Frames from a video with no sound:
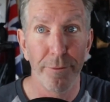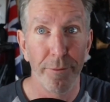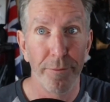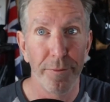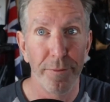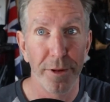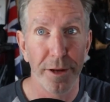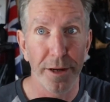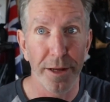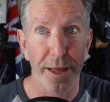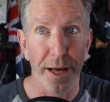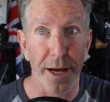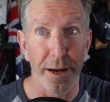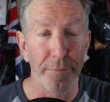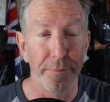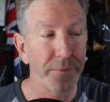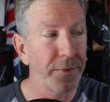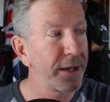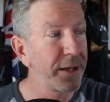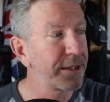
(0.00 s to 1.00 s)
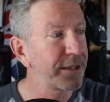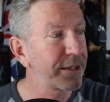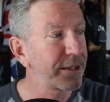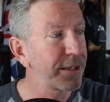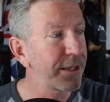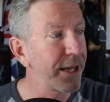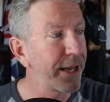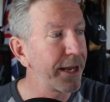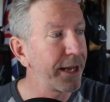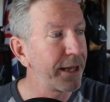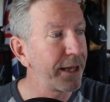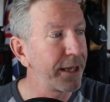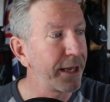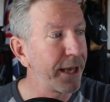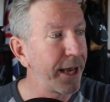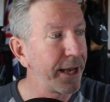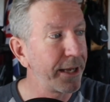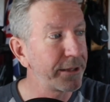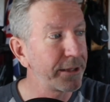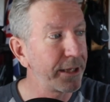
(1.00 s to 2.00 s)
Look at that. Slightly
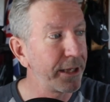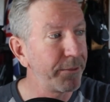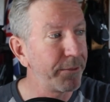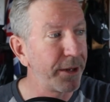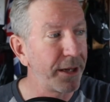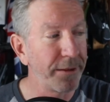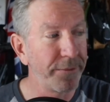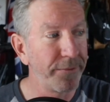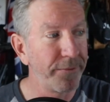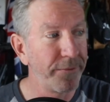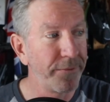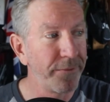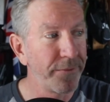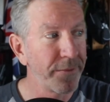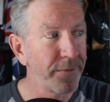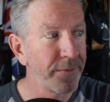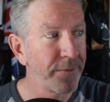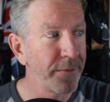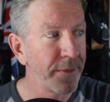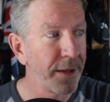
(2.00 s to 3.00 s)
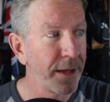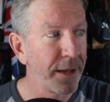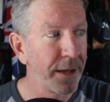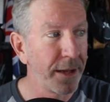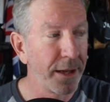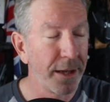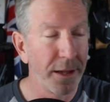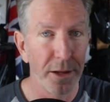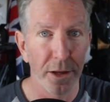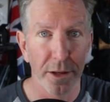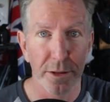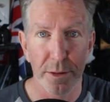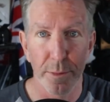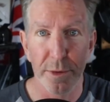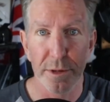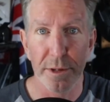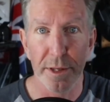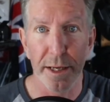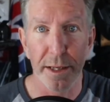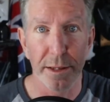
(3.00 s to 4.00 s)
hazy, but looks almost
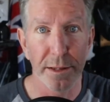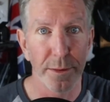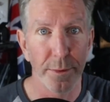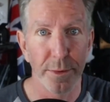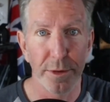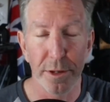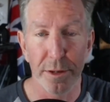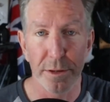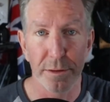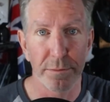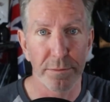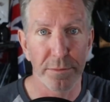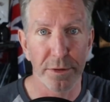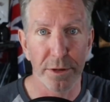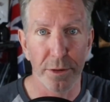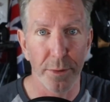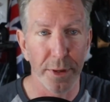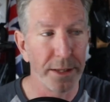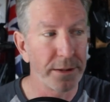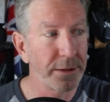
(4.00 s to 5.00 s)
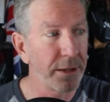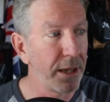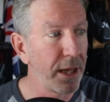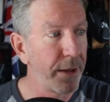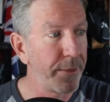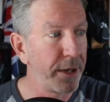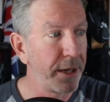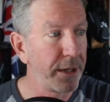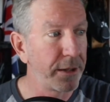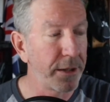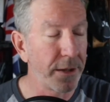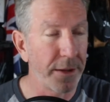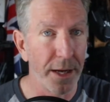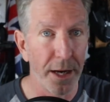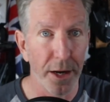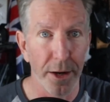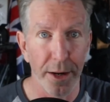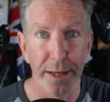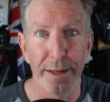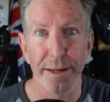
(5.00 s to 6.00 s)
like someone just squeezed a lemon into there,
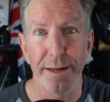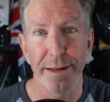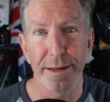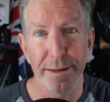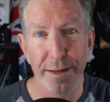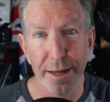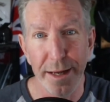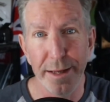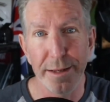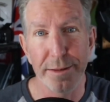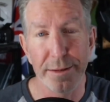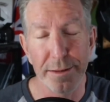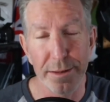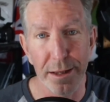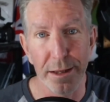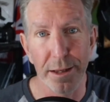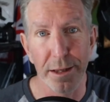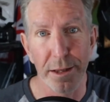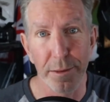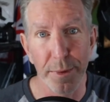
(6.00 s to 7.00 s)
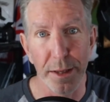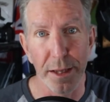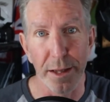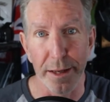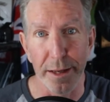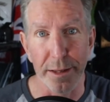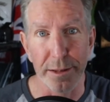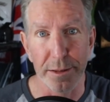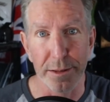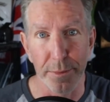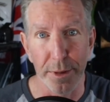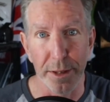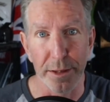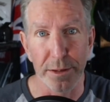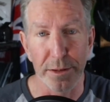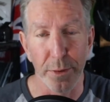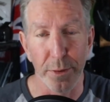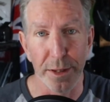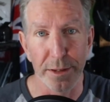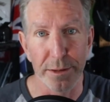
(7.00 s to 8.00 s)
and tastes a little bit like somebody
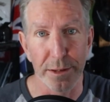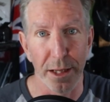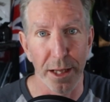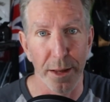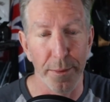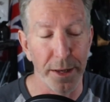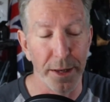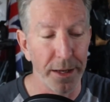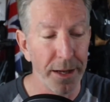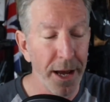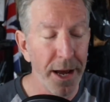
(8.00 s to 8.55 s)
squeezed a lemon in.